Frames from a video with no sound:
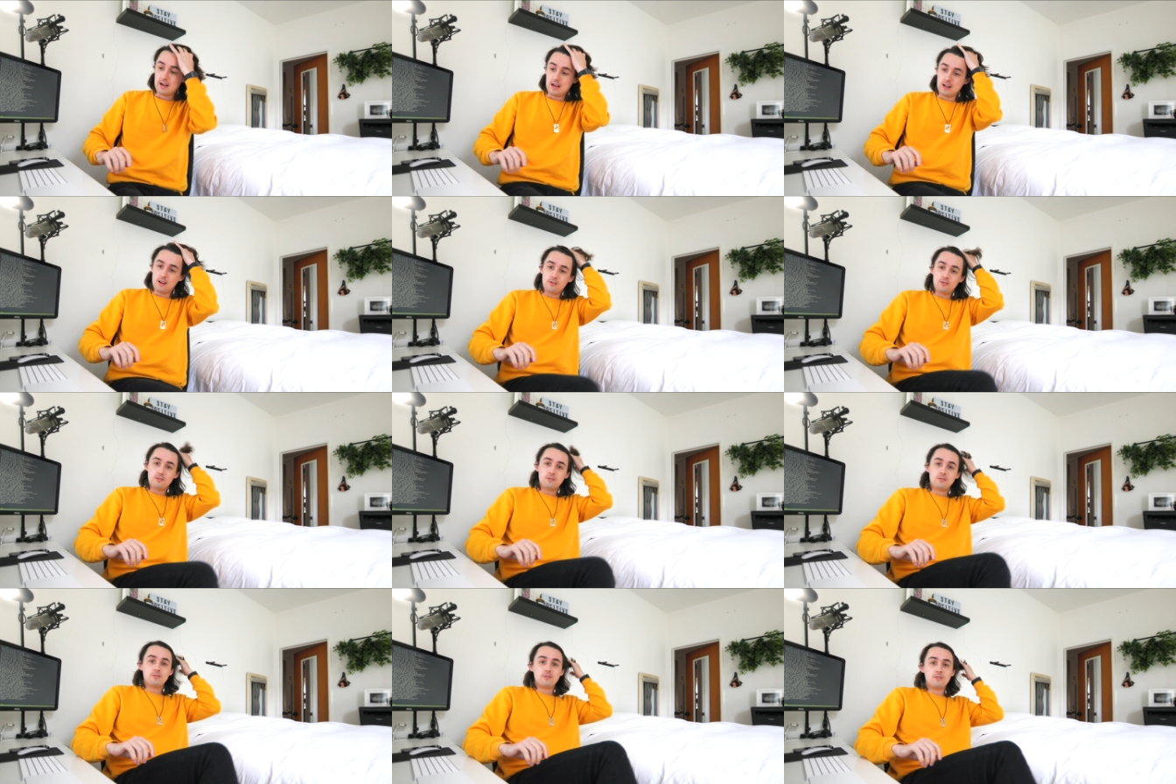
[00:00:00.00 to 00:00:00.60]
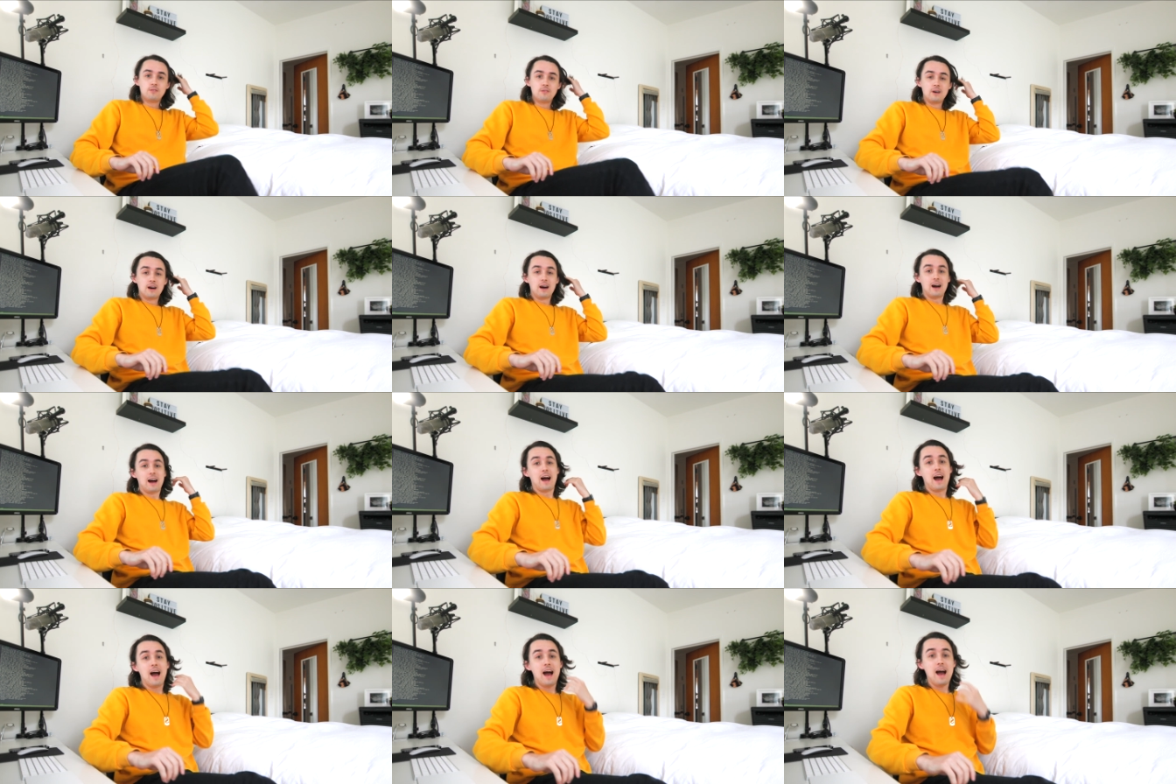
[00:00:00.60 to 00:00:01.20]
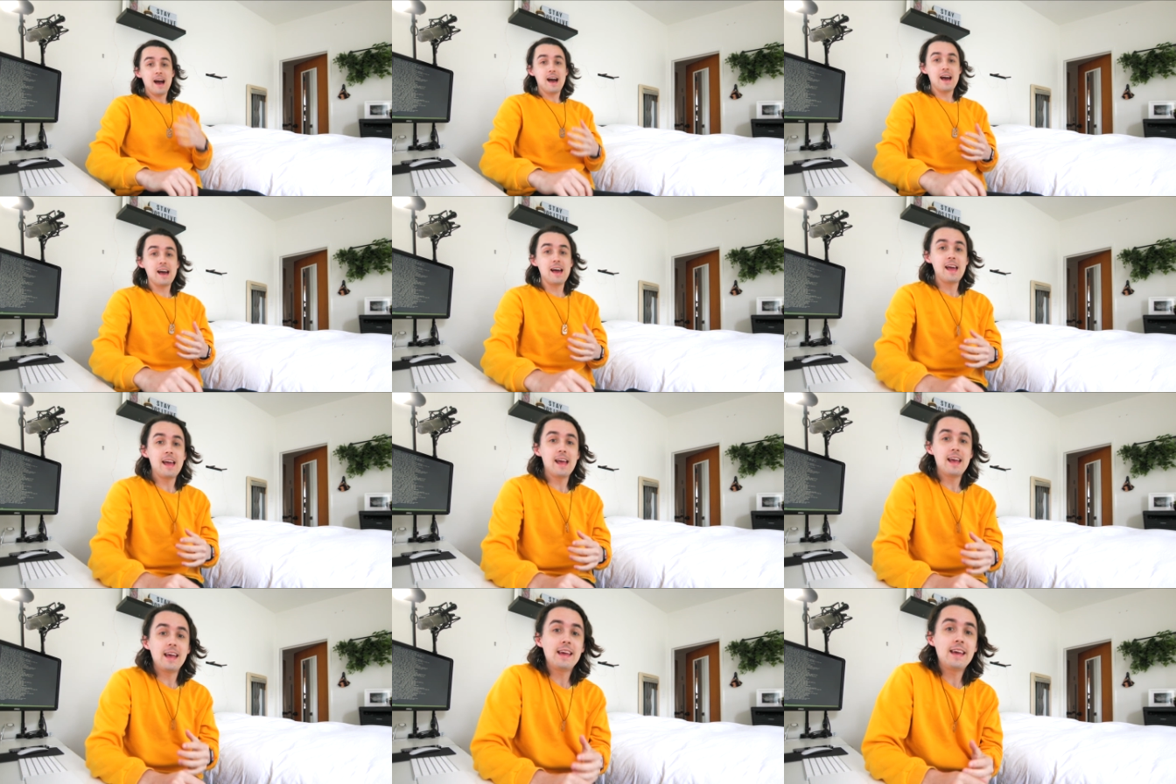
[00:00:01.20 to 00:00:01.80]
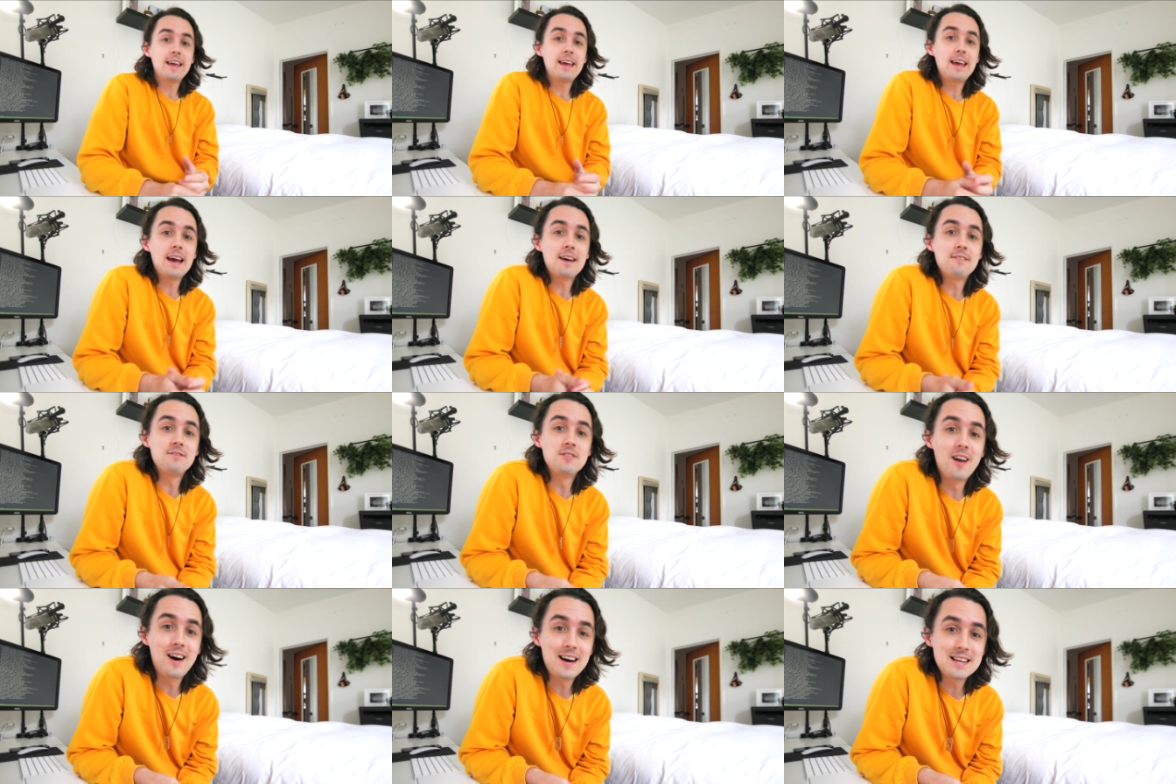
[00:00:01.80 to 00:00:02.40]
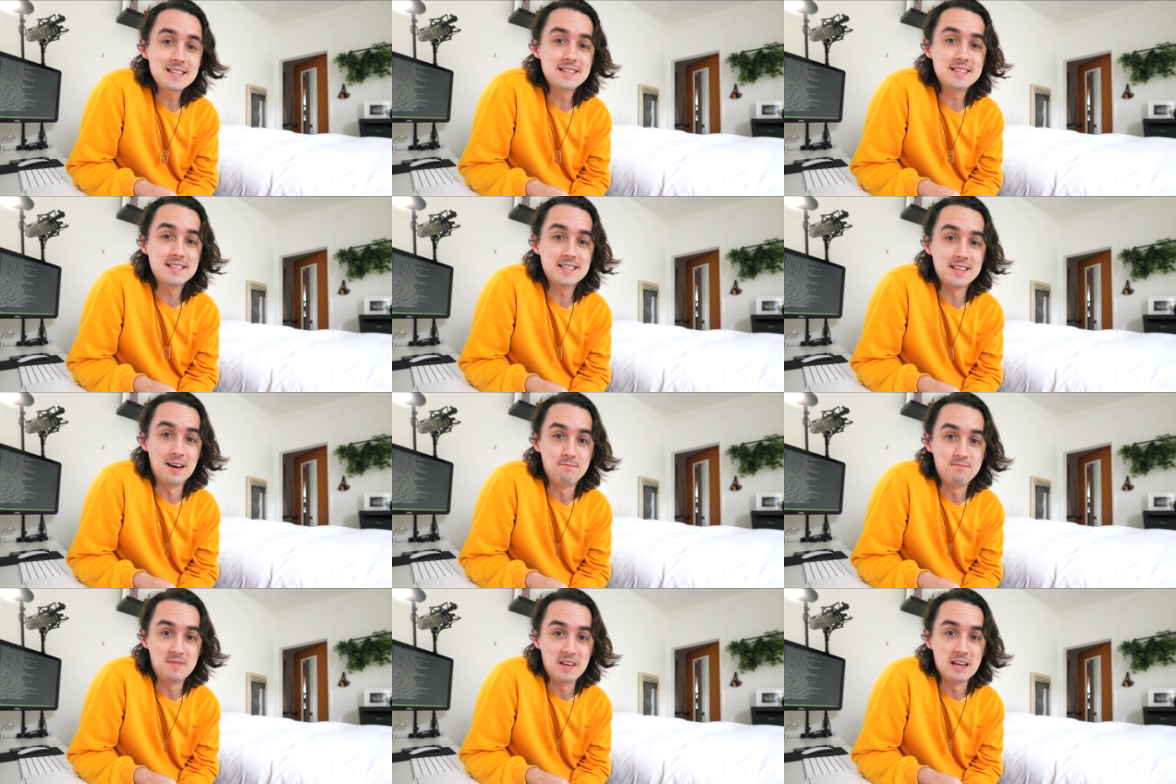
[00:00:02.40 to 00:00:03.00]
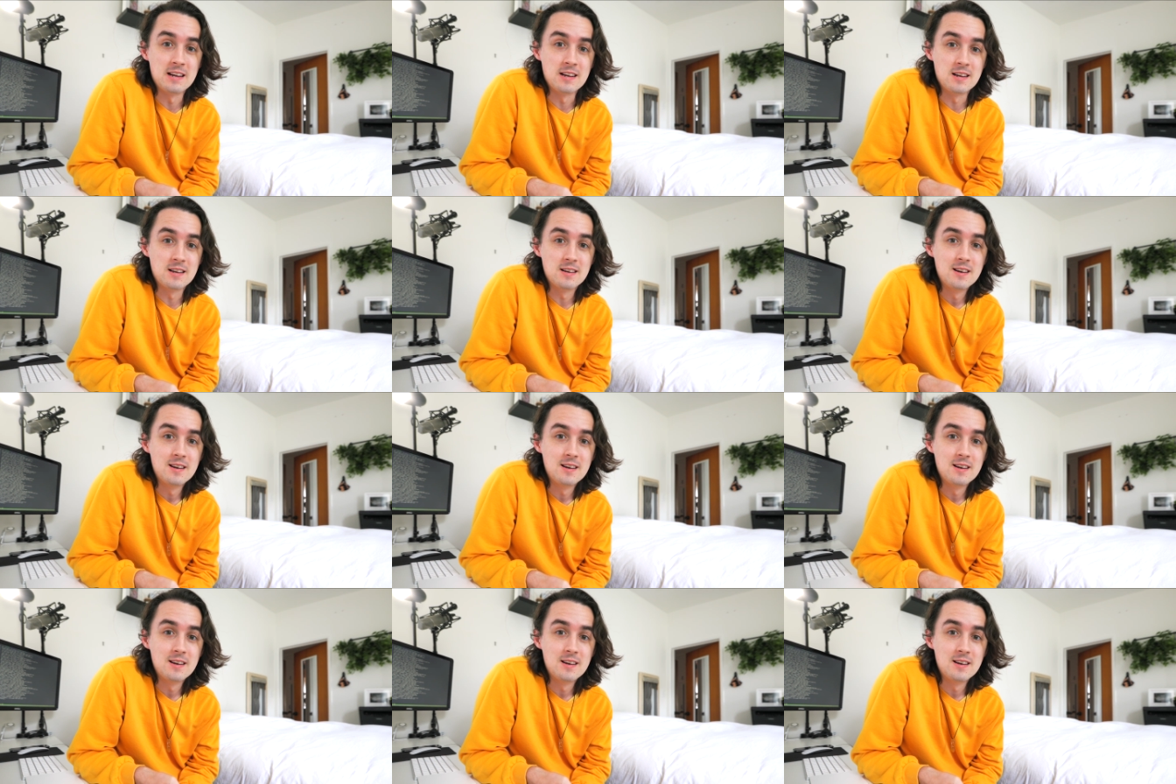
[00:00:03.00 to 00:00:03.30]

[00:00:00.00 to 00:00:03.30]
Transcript: Hello! I have lost something.